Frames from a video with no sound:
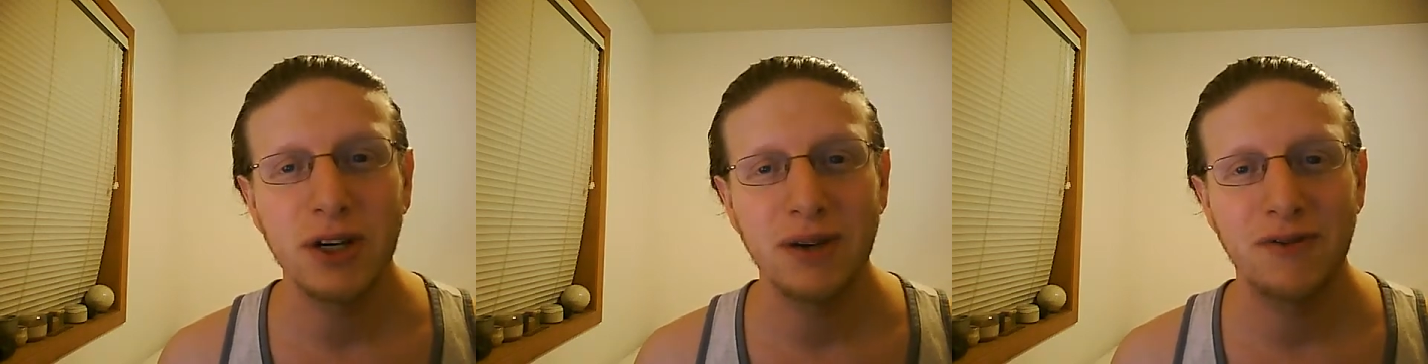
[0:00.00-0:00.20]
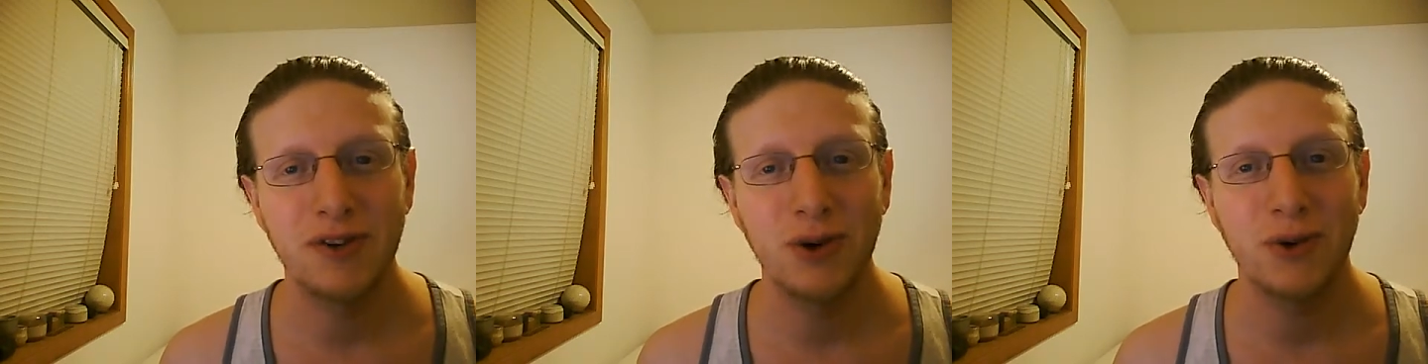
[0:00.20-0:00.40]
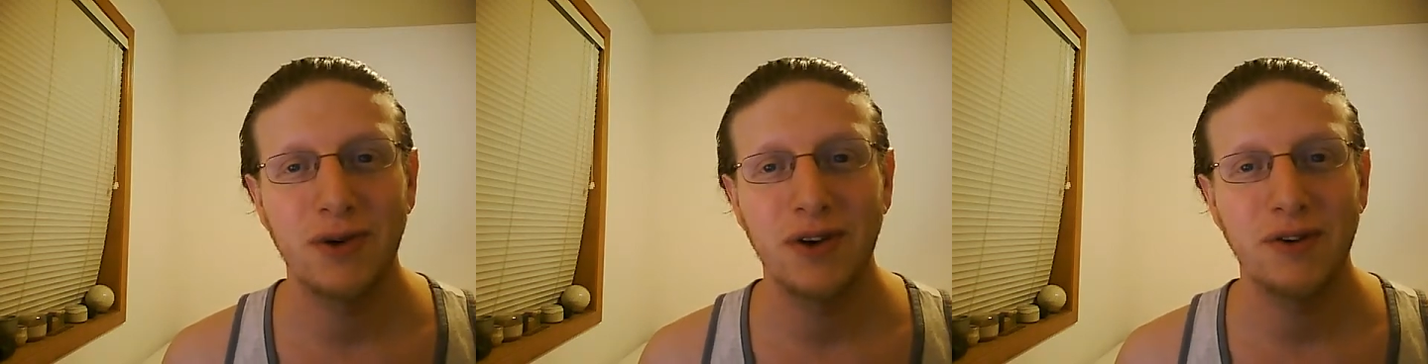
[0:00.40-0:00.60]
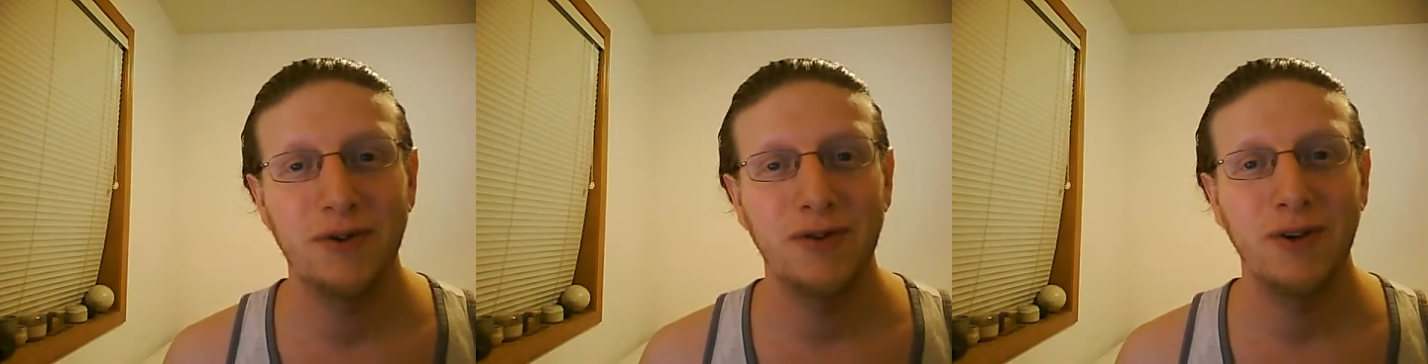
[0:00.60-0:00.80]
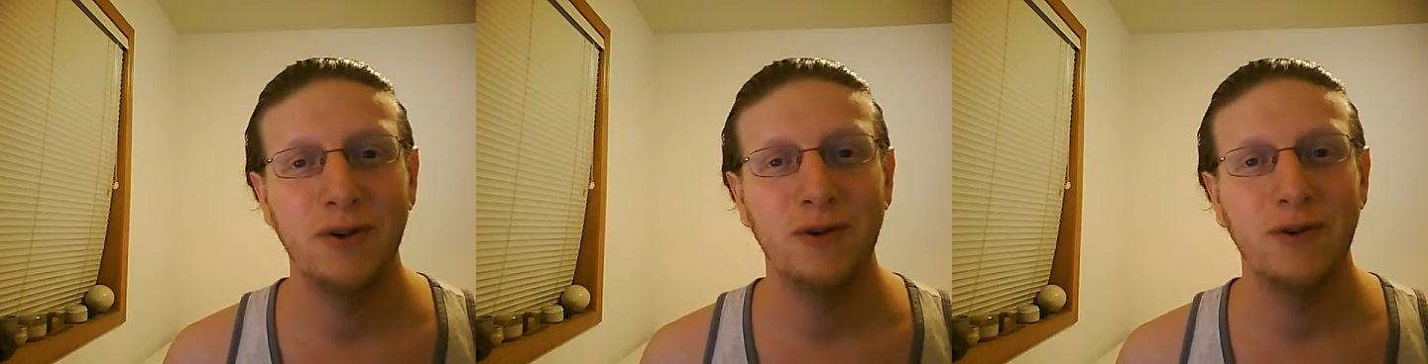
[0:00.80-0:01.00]
if
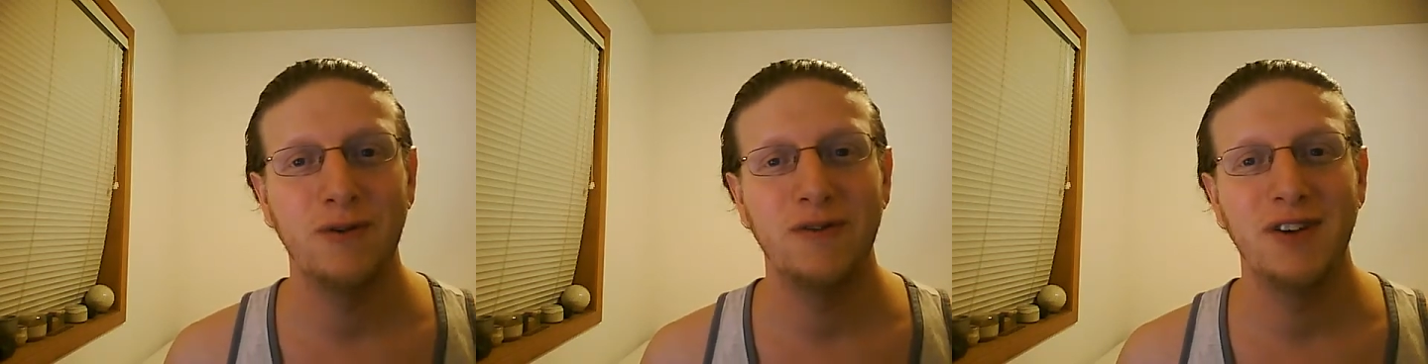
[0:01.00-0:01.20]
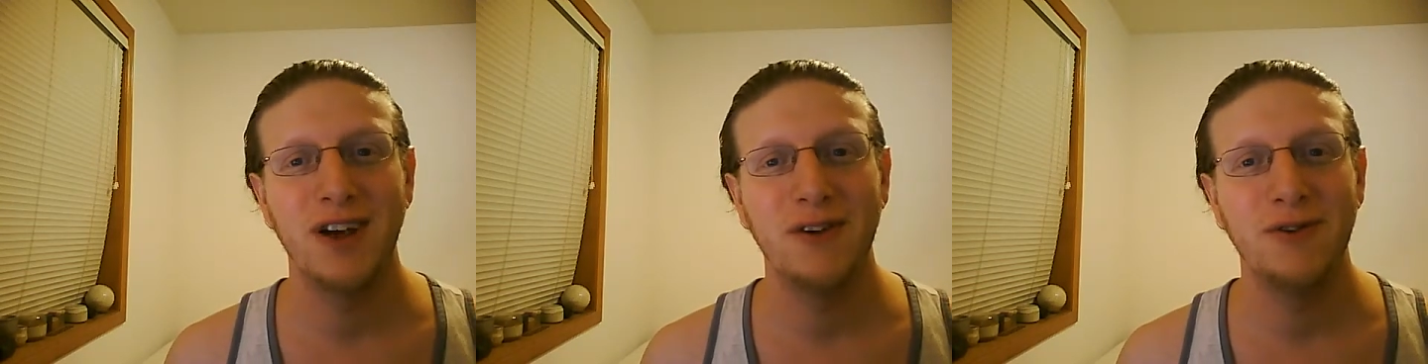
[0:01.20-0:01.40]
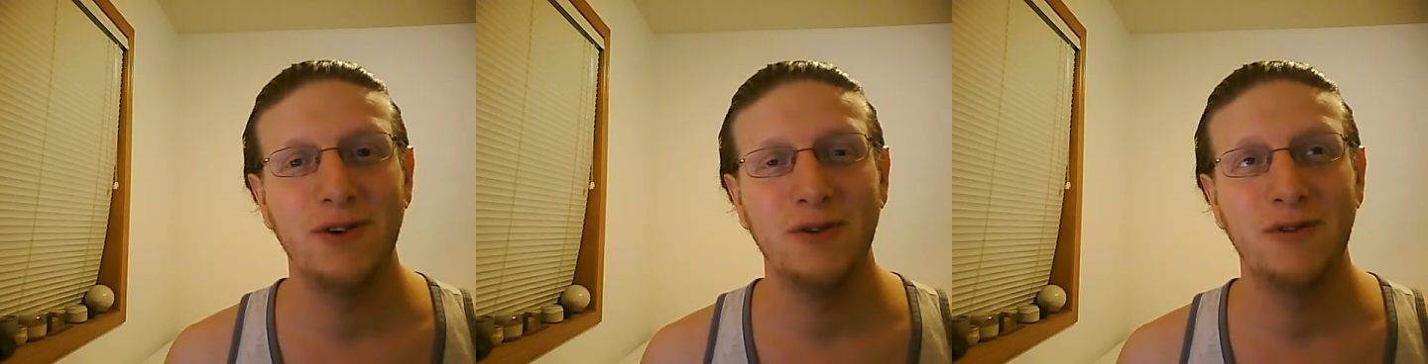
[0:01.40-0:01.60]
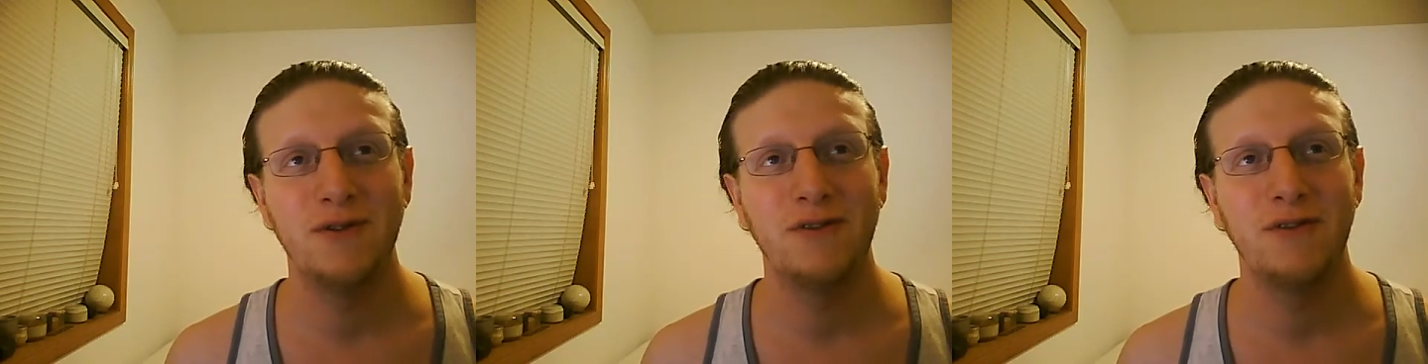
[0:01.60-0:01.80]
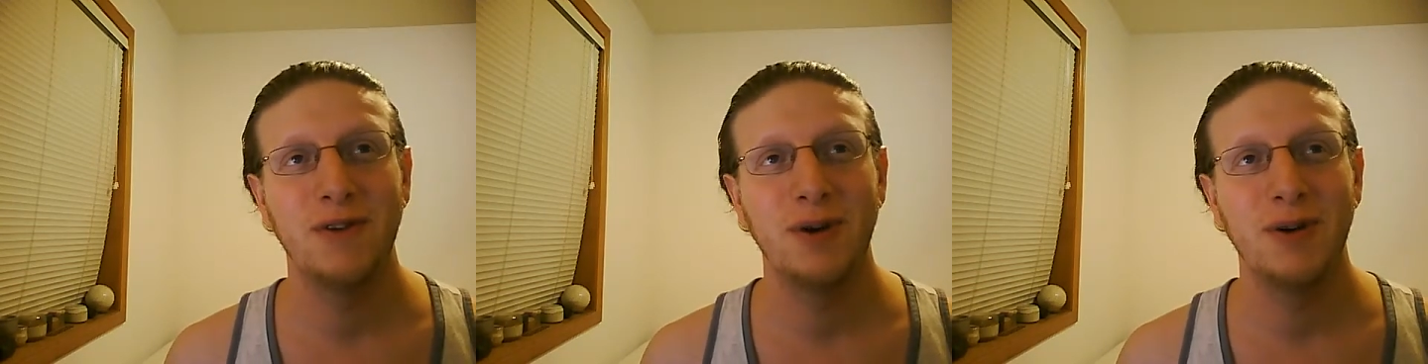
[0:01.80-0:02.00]

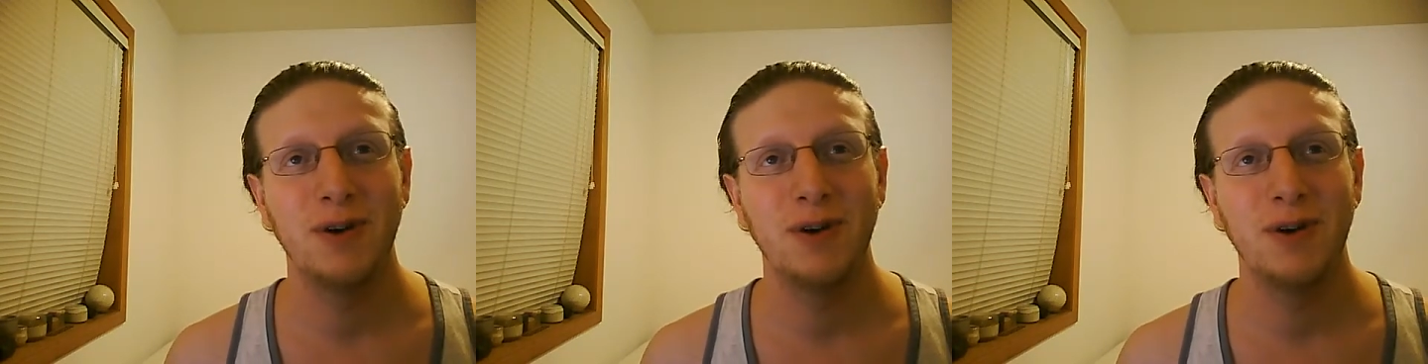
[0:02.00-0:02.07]
you've